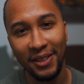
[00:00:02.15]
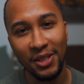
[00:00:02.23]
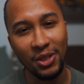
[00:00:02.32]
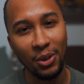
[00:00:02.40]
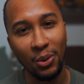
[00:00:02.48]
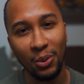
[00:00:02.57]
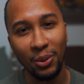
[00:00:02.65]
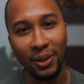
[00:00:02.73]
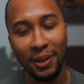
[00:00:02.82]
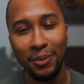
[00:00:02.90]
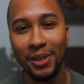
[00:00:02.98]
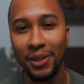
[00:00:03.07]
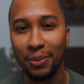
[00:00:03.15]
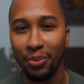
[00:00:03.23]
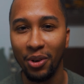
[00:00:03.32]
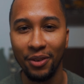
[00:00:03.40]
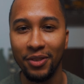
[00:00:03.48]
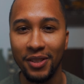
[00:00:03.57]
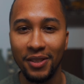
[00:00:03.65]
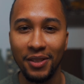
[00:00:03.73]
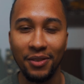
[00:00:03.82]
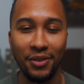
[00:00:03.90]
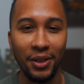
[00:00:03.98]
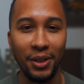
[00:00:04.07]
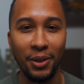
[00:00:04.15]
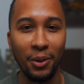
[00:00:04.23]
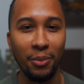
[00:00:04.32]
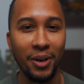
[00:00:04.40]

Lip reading: So let me just preface this video